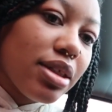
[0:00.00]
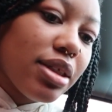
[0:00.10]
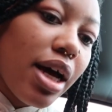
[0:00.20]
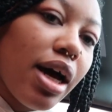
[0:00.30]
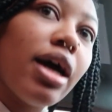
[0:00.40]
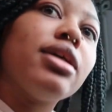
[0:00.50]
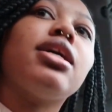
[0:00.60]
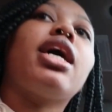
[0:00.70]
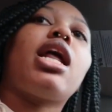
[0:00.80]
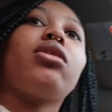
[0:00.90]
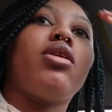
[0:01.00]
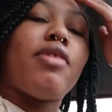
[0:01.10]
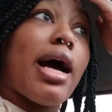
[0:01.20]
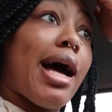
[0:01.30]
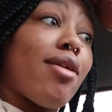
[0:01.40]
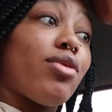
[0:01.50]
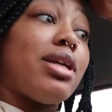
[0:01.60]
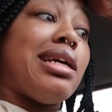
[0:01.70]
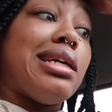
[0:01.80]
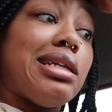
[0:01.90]
inside, and I don't know if I have one
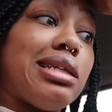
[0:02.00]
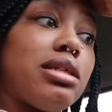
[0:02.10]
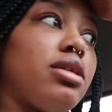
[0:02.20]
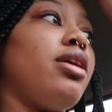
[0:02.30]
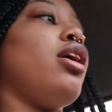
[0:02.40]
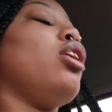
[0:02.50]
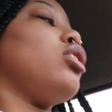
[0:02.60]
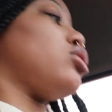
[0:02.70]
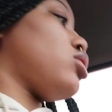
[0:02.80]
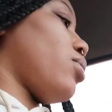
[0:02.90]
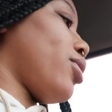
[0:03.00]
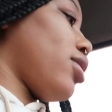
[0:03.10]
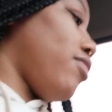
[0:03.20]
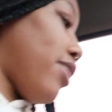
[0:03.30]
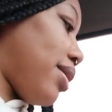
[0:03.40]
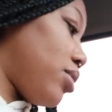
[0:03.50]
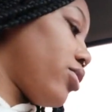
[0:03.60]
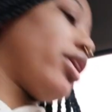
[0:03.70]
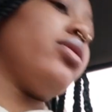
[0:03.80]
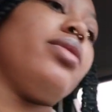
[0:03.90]
in here. So we're gonna find one
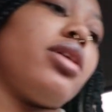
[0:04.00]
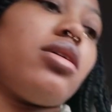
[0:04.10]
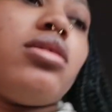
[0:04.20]
right quick.